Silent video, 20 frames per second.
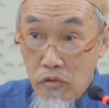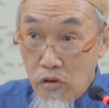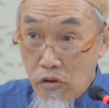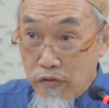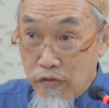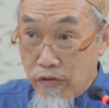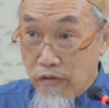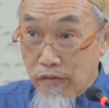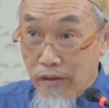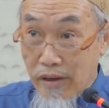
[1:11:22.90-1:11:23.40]

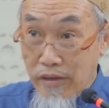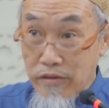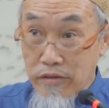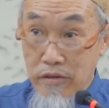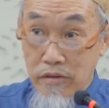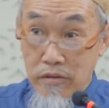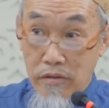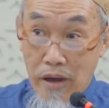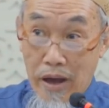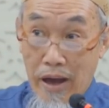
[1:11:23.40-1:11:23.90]
Go for
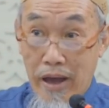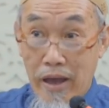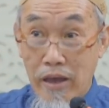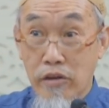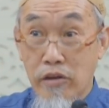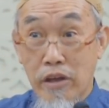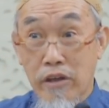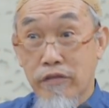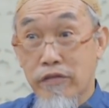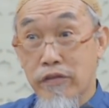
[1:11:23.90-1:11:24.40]
veggie.
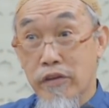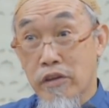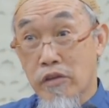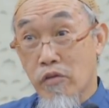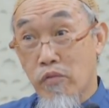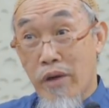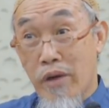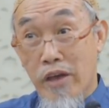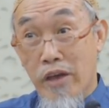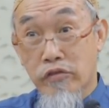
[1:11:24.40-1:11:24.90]
I live in
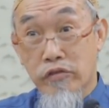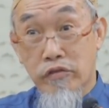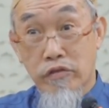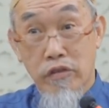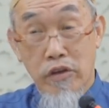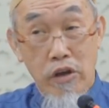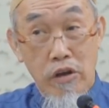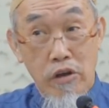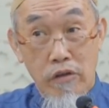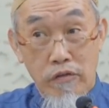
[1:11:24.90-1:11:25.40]
the
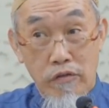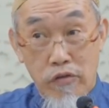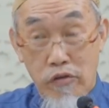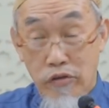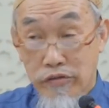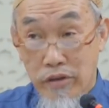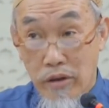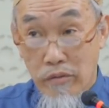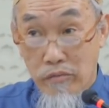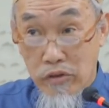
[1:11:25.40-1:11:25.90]
West
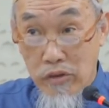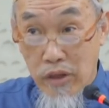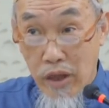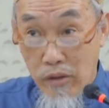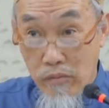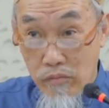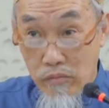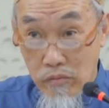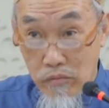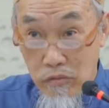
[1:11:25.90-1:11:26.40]
for some
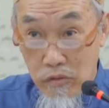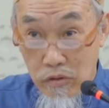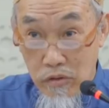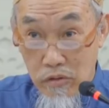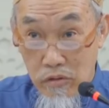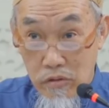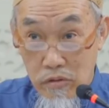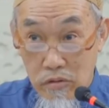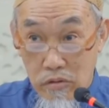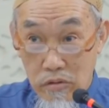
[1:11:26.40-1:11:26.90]
time.
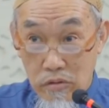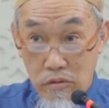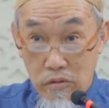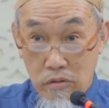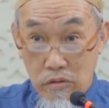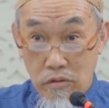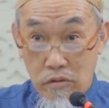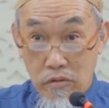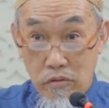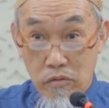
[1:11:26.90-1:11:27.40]

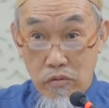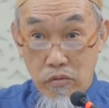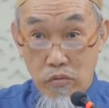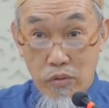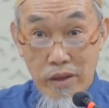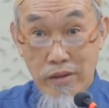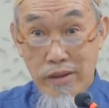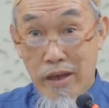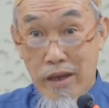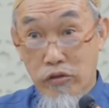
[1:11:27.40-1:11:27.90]

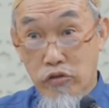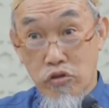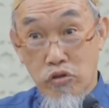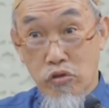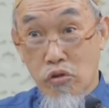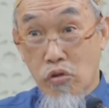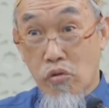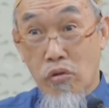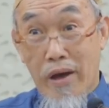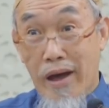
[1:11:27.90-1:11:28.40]
When there's
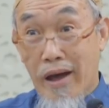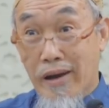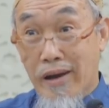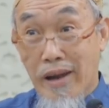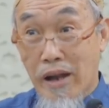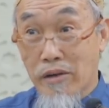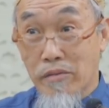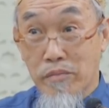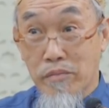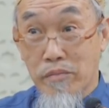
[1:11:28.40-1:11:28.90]
no
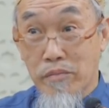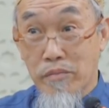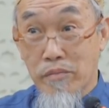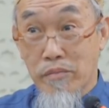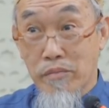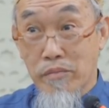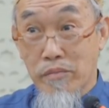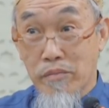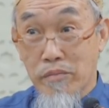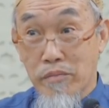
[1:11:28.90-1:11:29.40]
halal meat
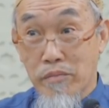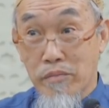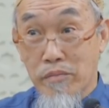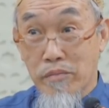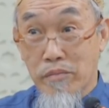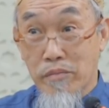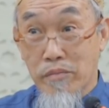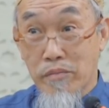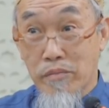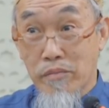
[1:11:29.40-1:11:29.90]
around at
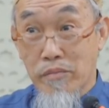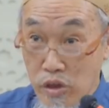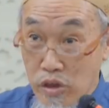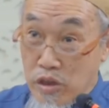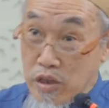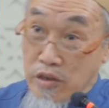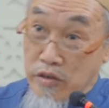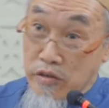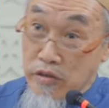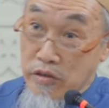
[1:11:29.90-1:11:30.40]
that time
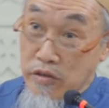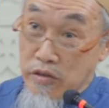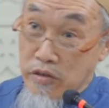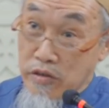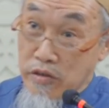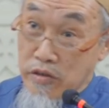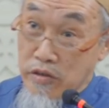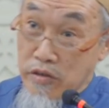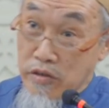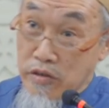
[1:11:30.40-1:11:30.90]
in
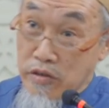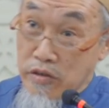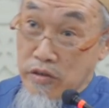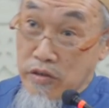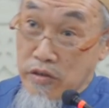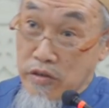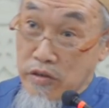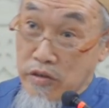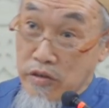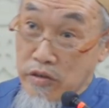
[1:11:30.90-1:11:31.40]

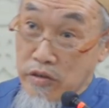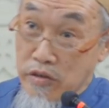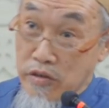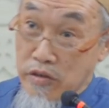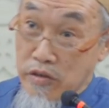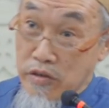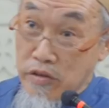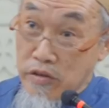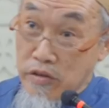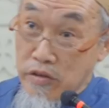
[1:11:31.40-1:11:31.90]

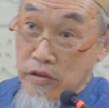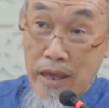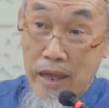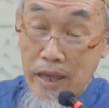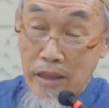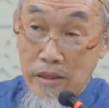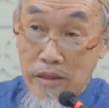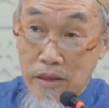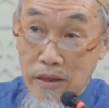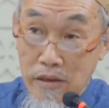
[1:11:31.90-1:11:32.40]
the early
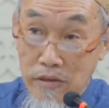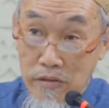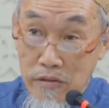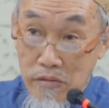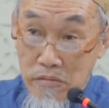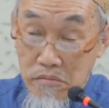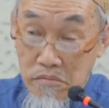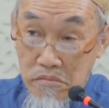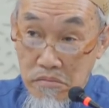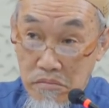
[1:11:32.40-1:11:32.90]

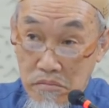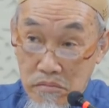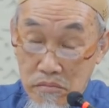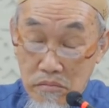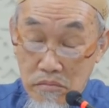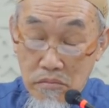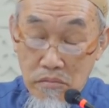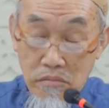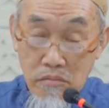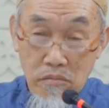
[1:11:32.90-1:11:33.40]
80s,
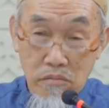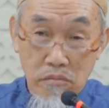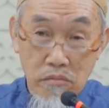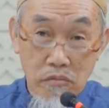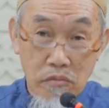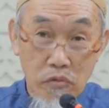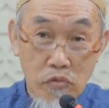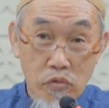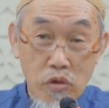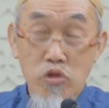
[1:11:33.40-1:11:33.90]

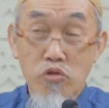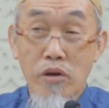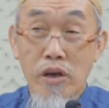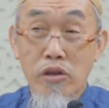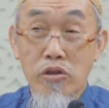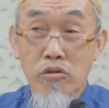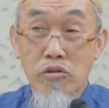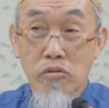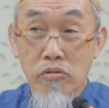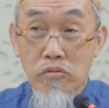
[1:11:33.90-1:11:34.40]
what
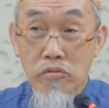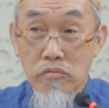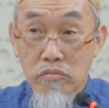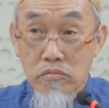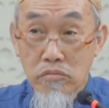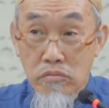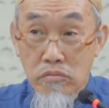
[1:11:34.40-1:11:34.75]
do?